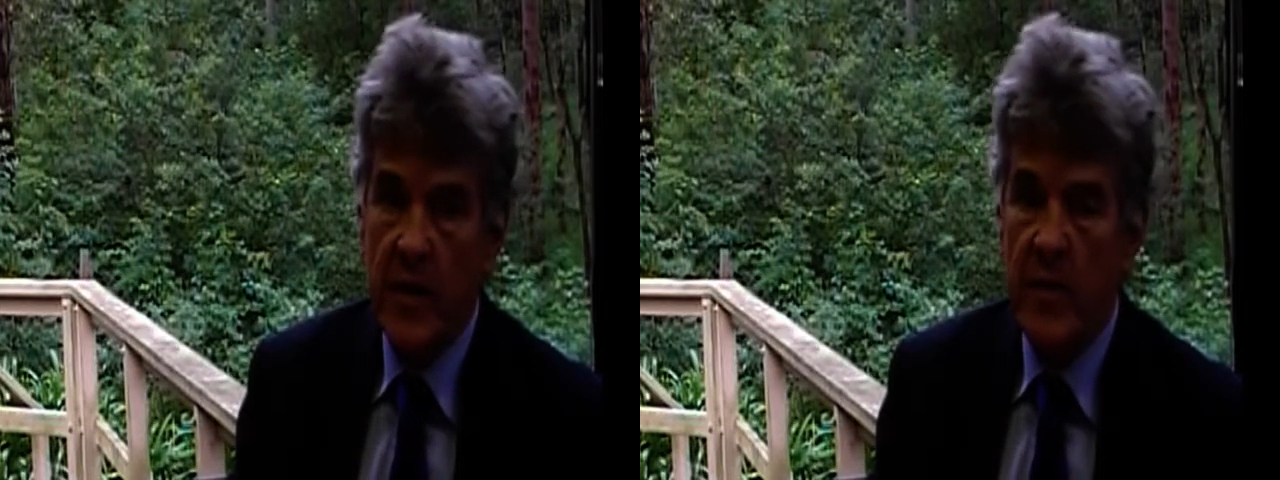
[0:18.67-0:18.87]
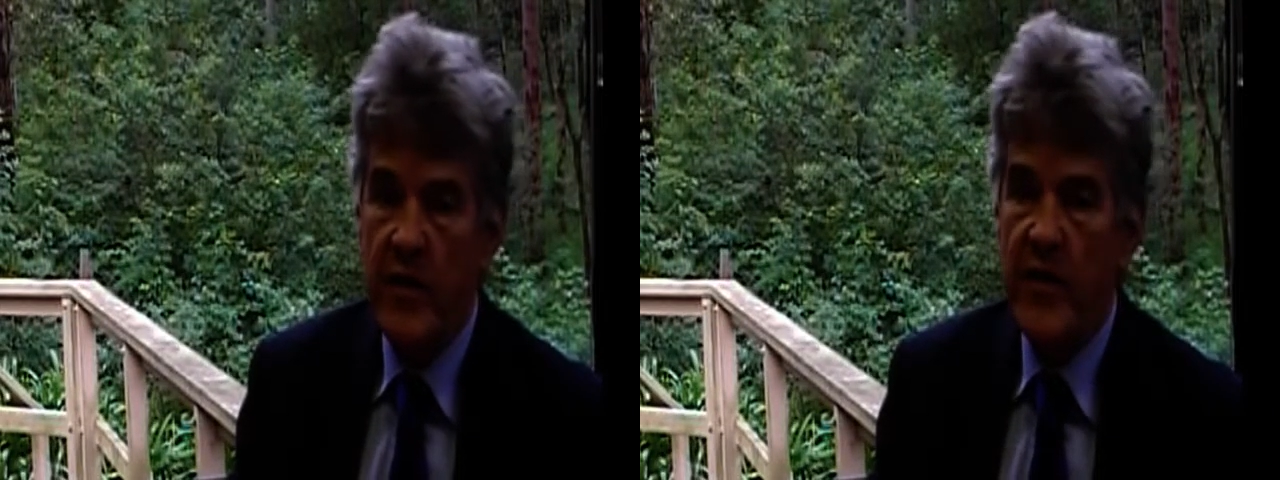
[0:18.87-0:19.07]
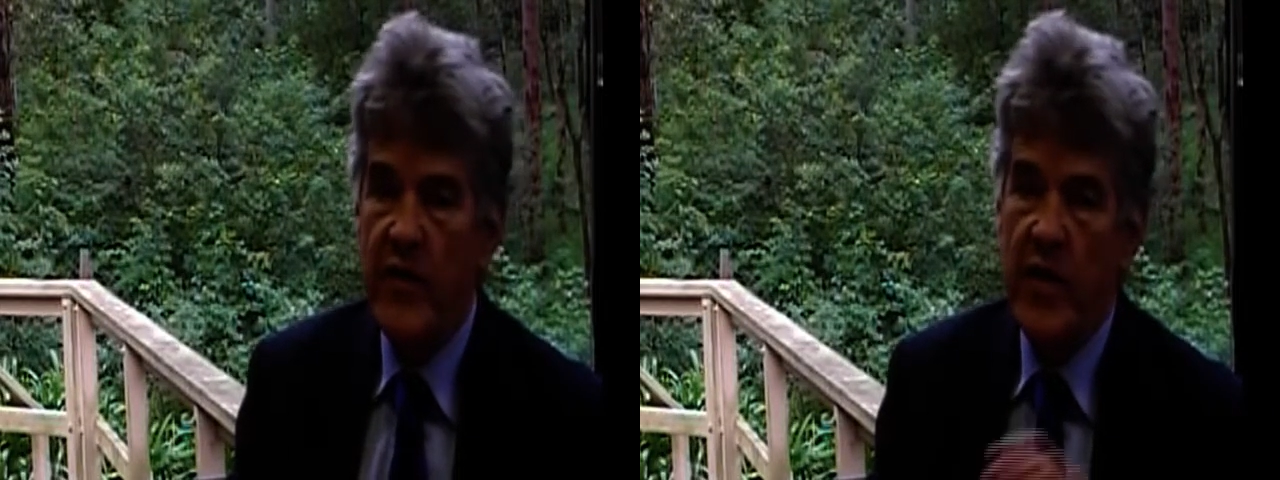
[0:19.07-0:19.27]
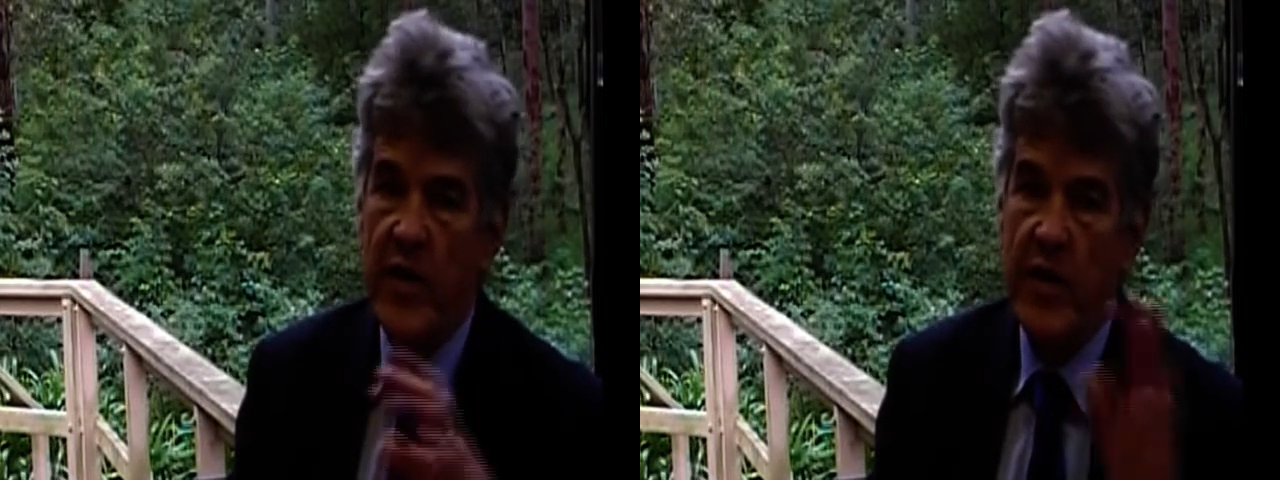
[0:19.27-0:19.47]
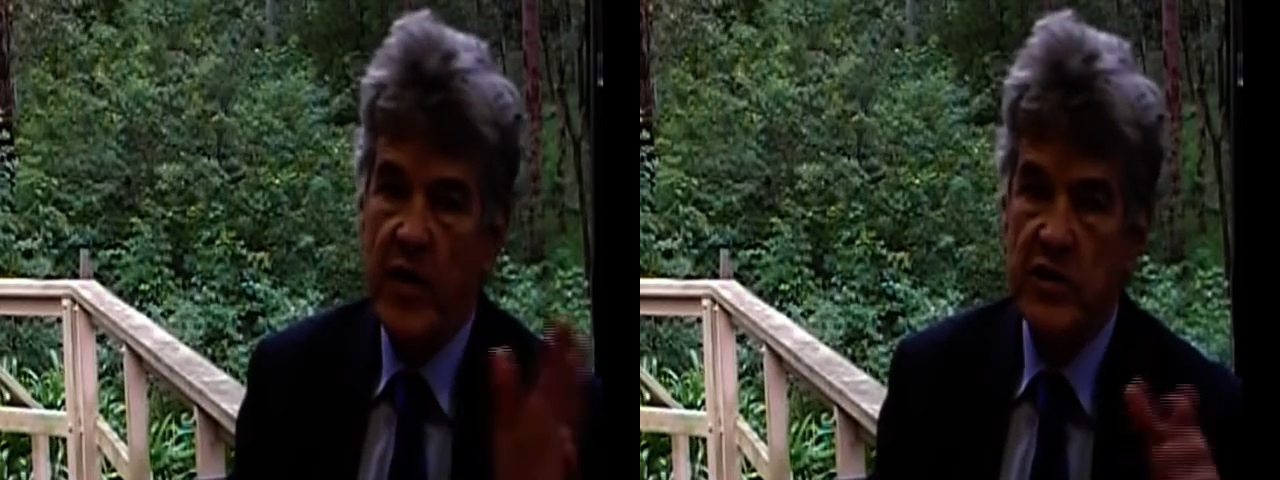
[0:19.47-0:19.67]
But this
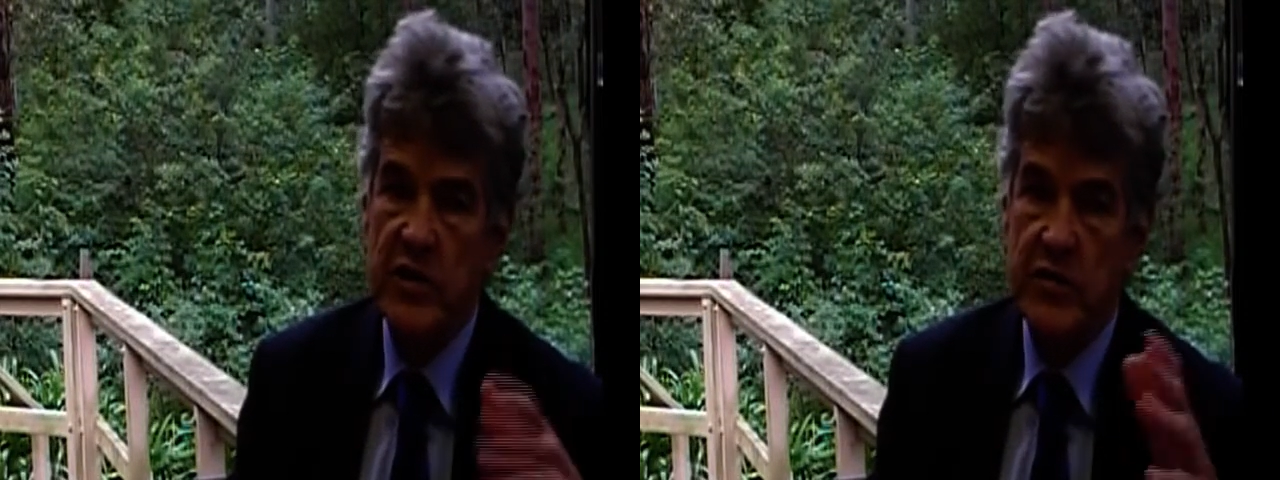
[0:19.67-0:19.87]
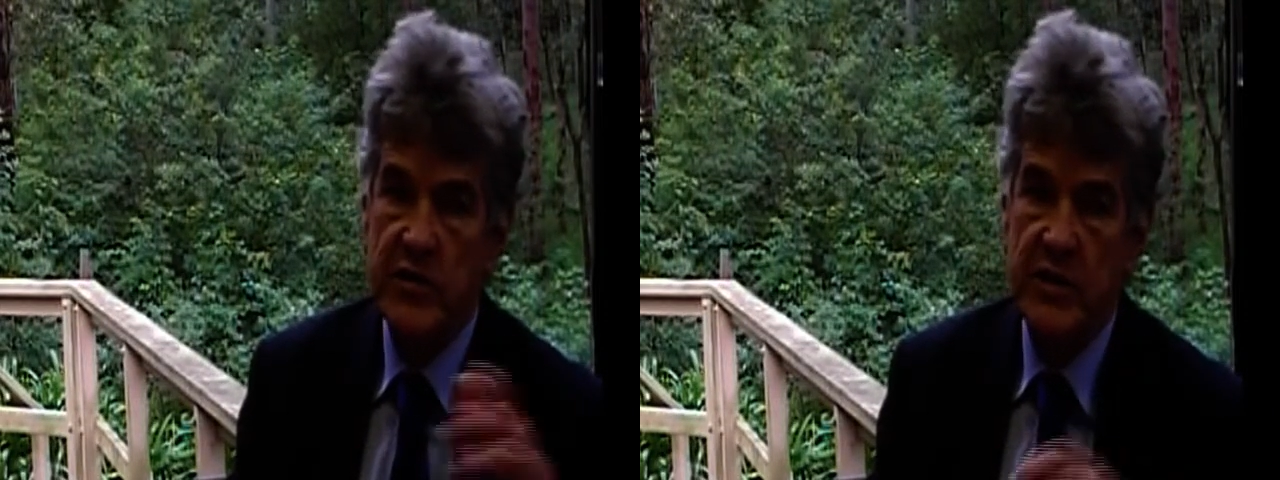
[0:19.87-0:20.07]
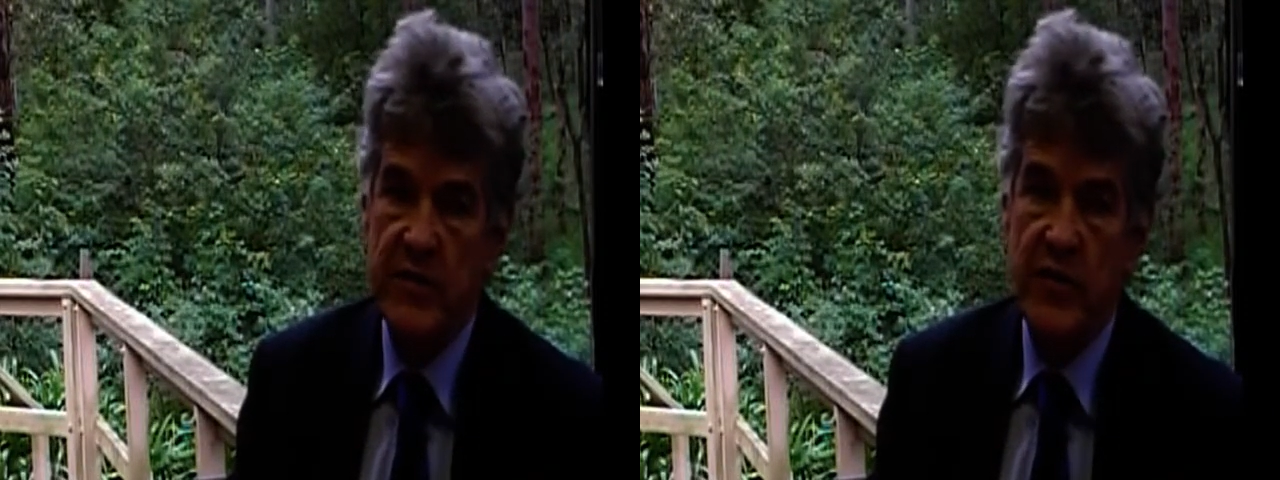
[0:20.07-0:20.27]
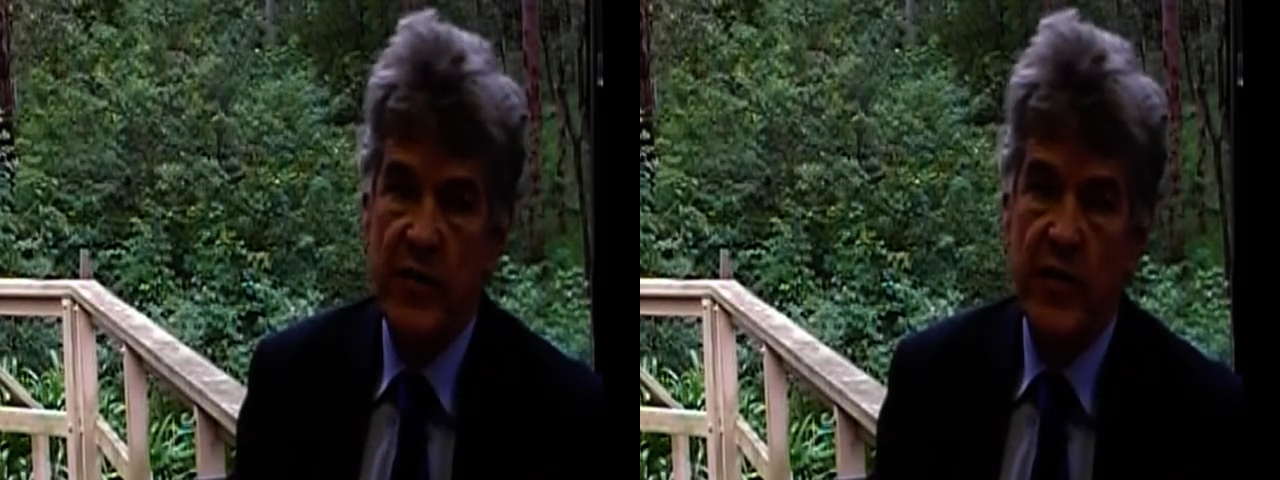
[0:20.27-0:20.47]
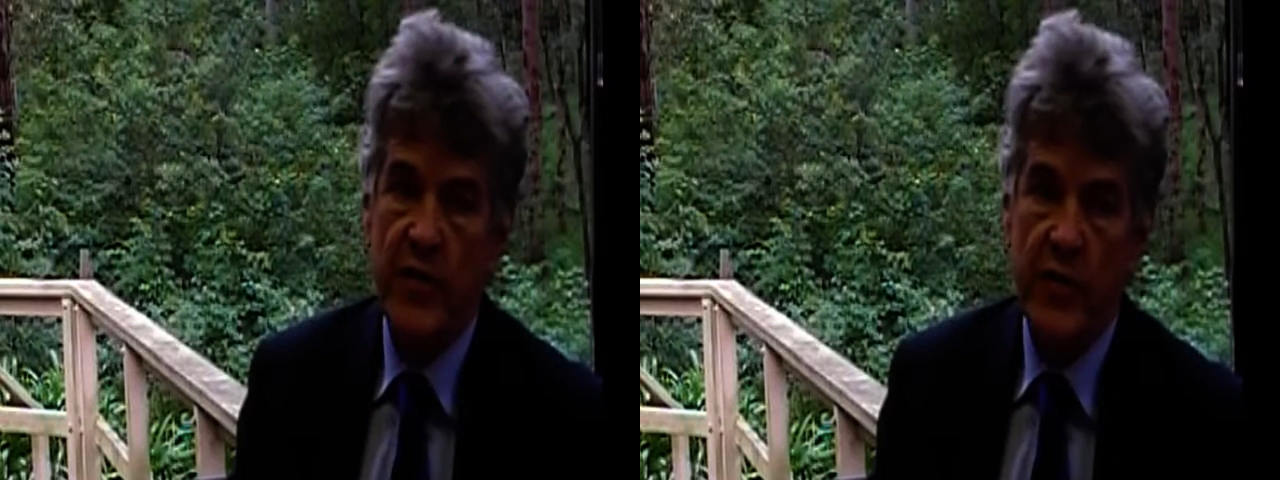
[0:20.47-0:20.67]
ideological shift that
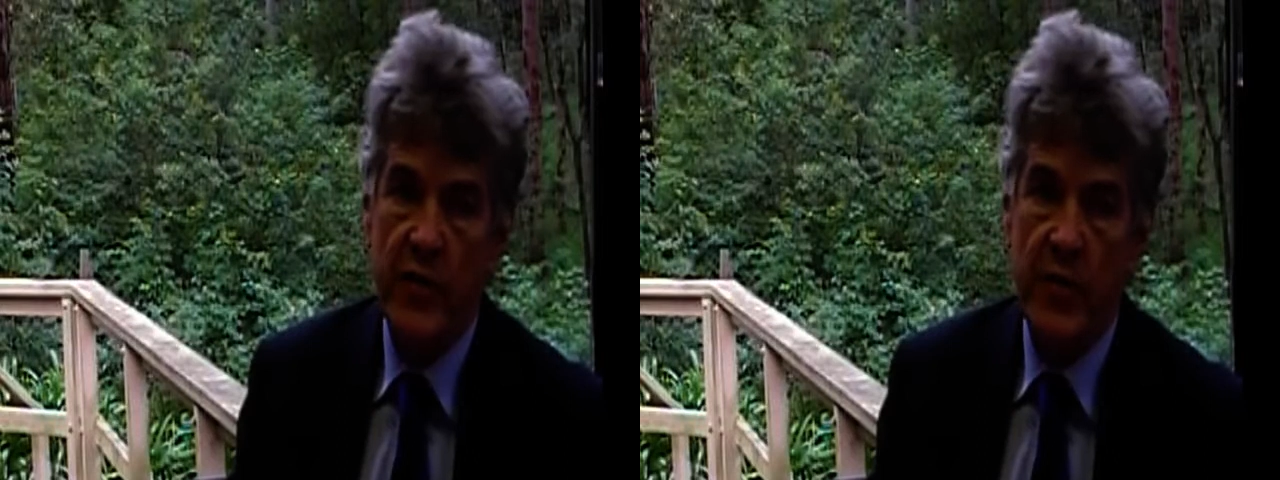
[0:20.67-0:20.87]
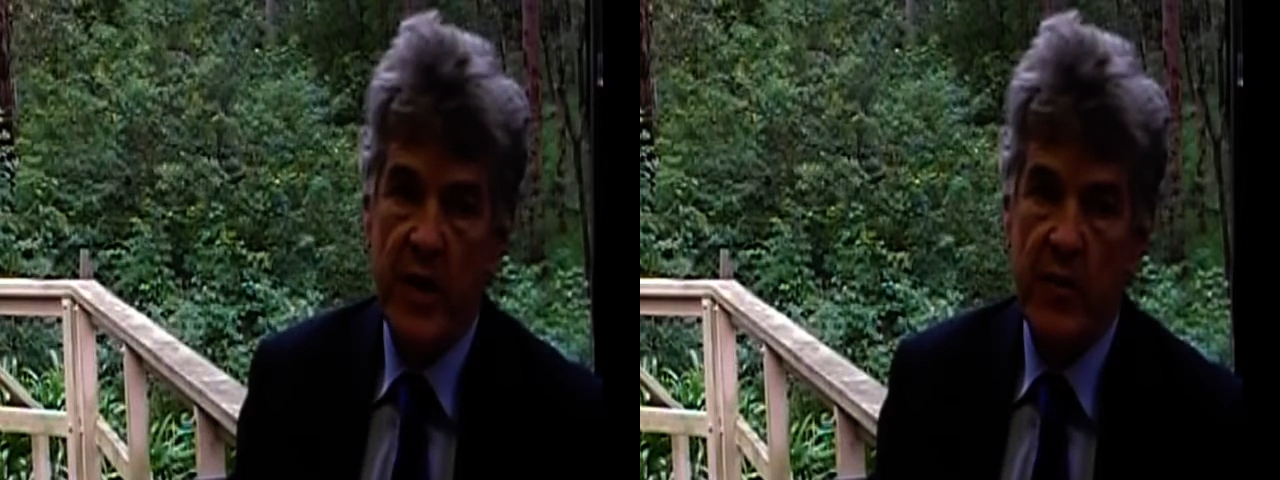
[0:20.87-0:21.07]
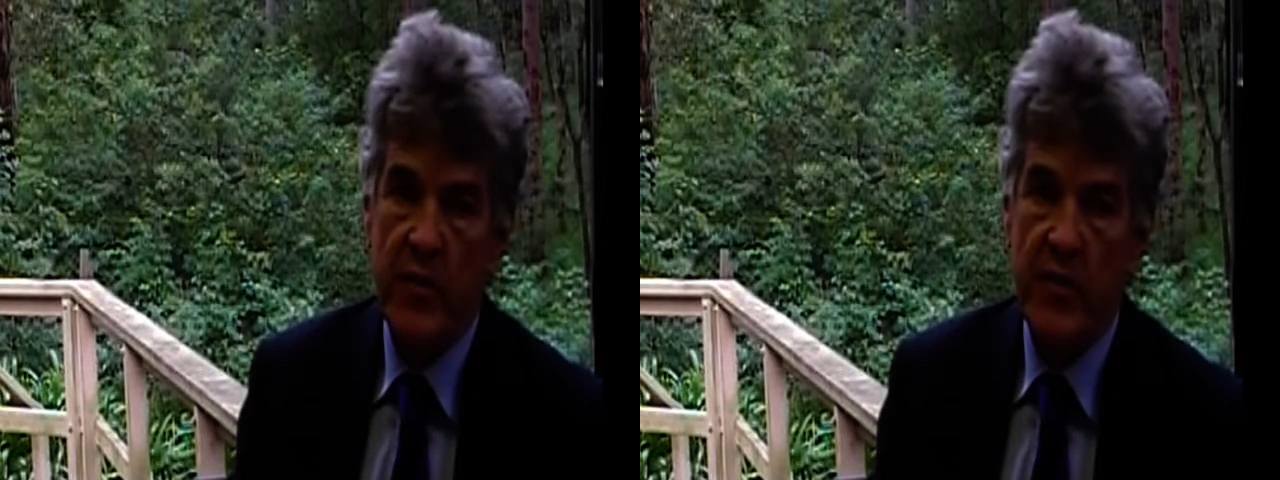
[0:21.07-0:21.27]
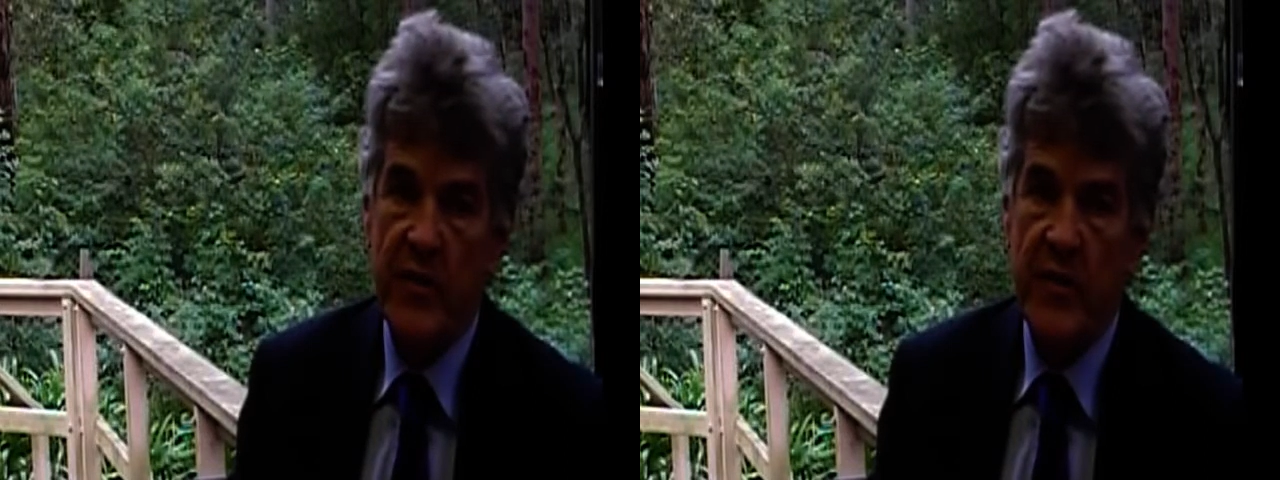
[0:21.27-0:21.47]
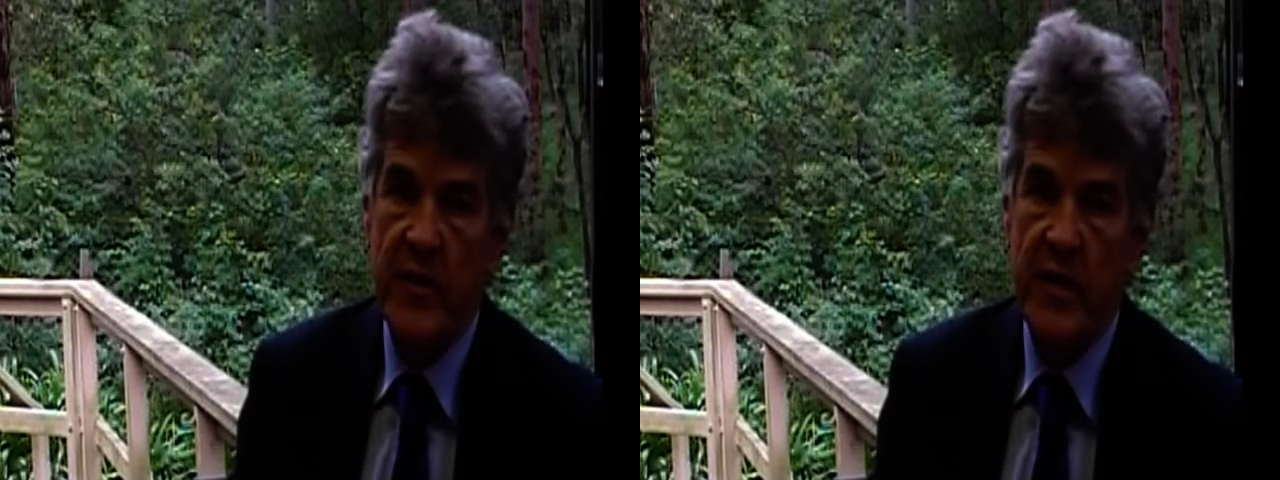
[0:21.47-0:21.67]
I talked about
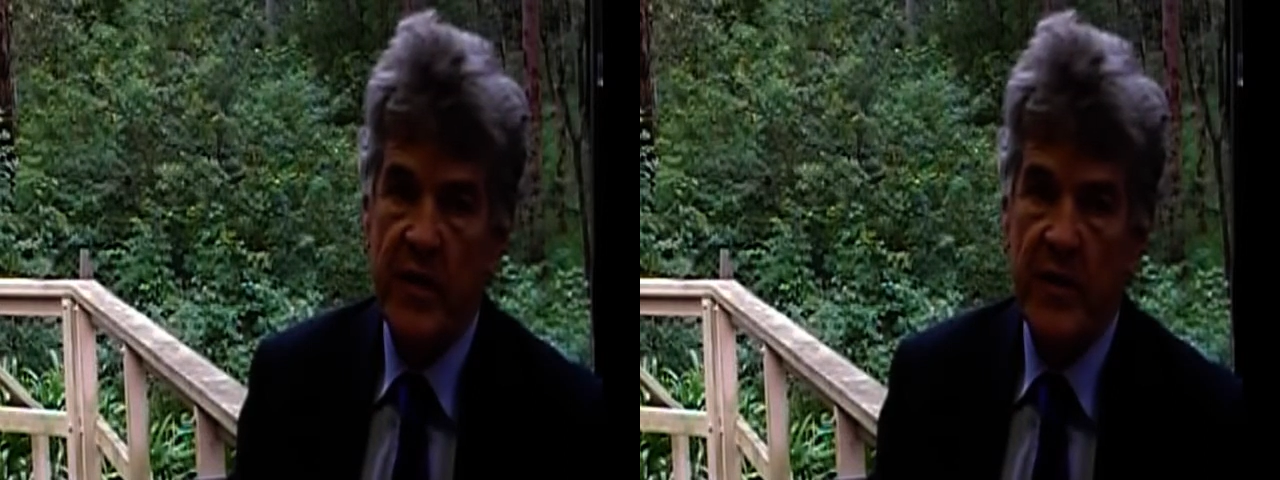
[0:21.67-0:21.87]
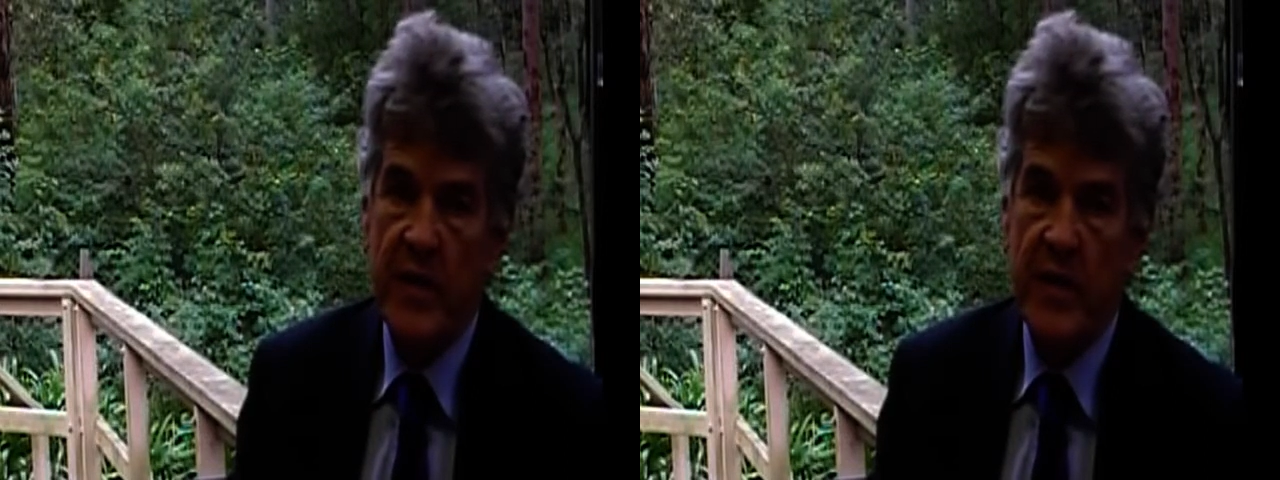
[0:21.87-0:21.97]
previously,